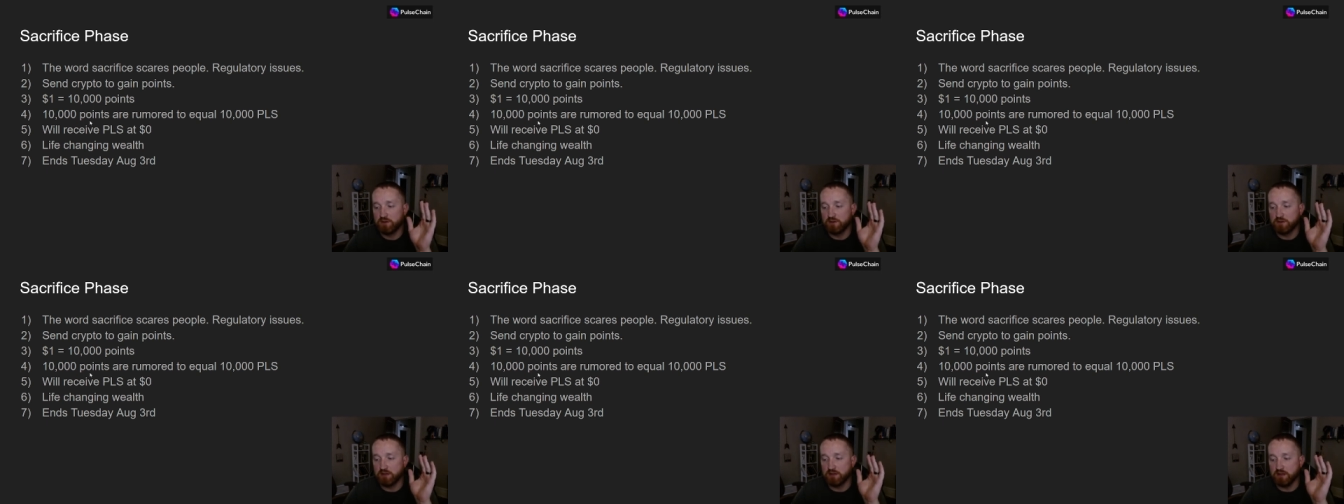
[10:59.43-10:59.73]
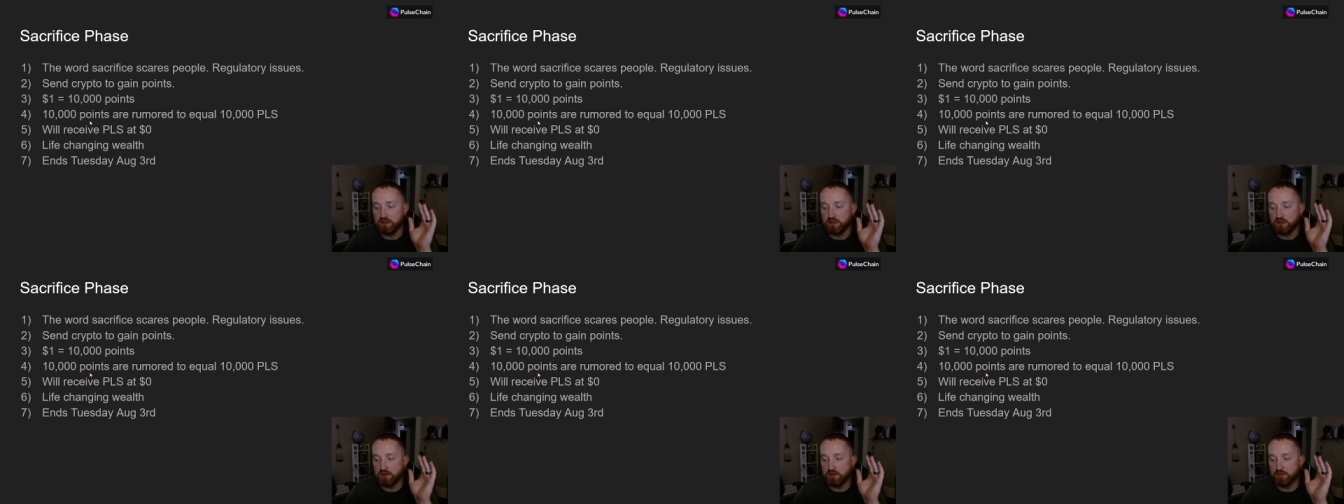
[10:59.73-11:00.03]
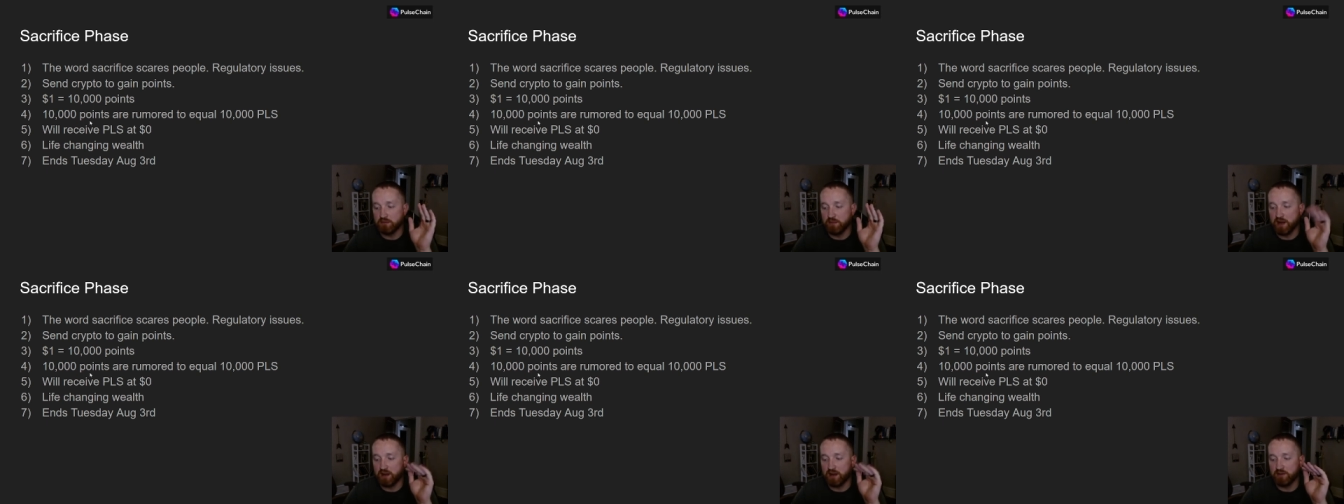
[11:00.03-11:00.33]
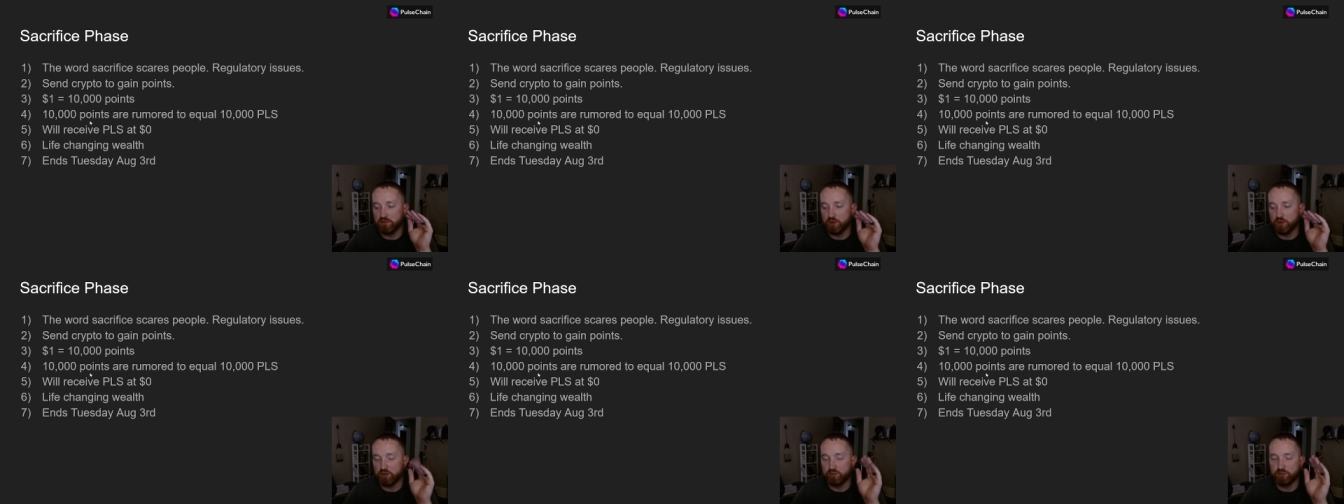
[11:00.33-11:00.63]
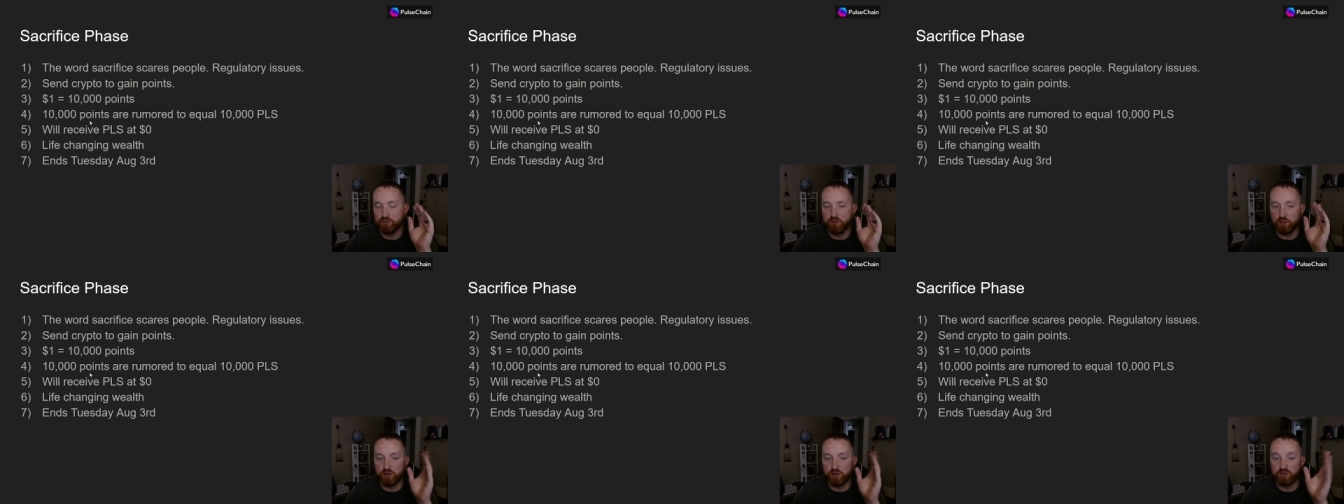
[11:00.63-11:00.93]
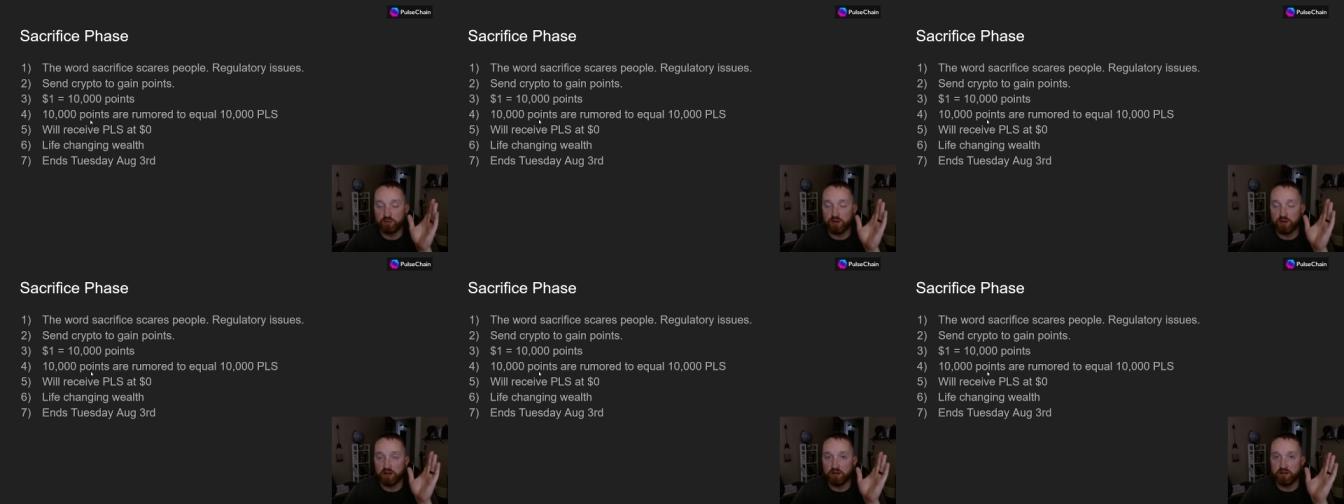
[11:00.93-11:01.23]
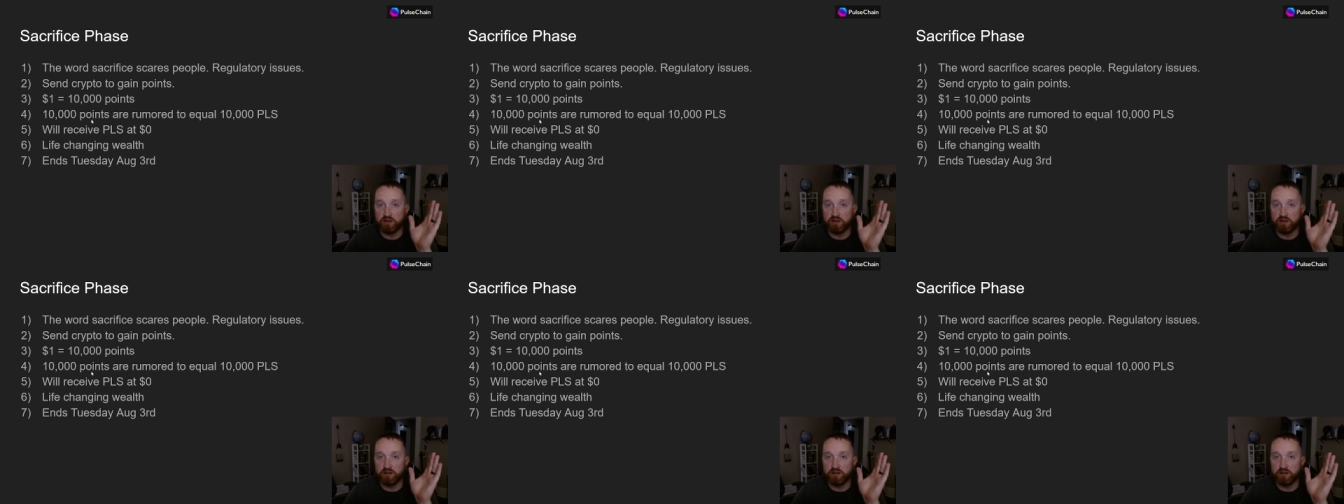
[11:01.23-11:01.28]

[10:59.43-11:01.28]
the amount of multiplier that